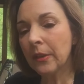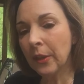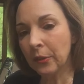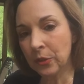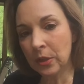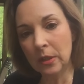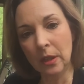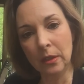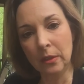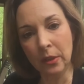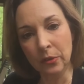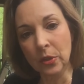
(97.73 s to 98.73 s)
those,
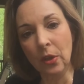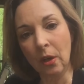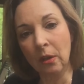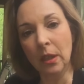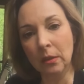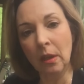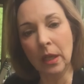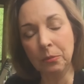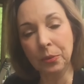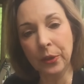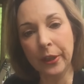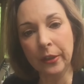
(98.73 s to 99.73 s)
those are a lot of
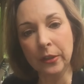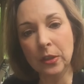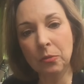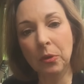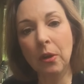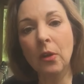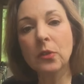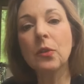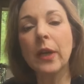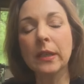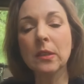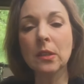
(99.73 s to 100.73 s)
prayers. We're also
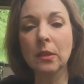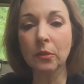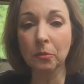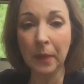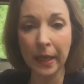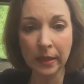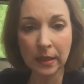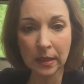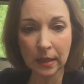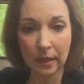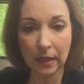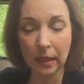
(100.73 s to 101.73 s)
asked to go to
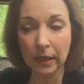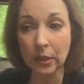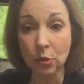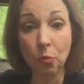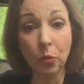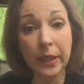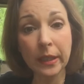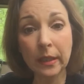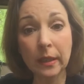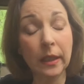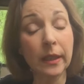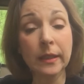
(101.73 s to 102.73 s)
Mass each week
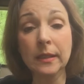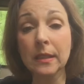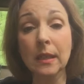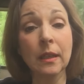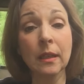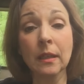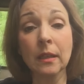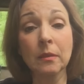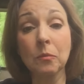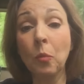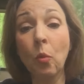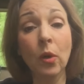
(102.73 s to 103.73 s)
and uh,
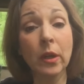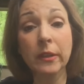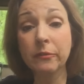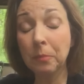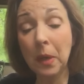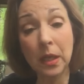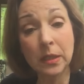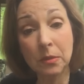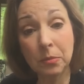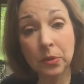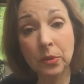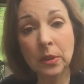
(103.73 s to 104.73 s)
more if
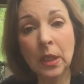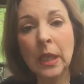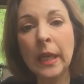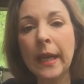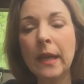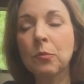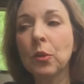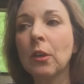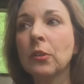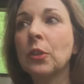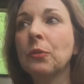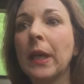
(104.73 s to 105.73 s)
possible. And we're
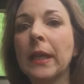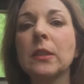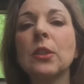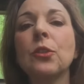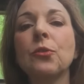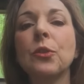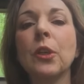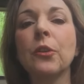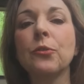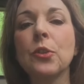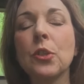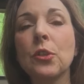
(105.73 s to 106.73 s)
also asked to
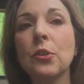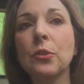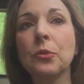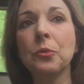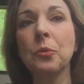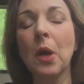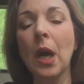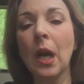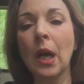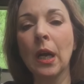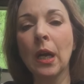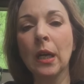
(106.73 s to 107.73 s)
go to
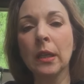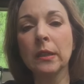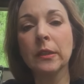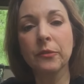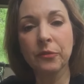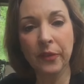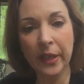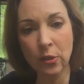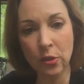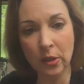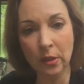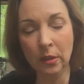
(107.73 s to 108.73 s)
uh,
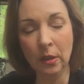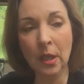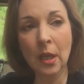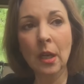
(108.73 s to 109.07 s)
confession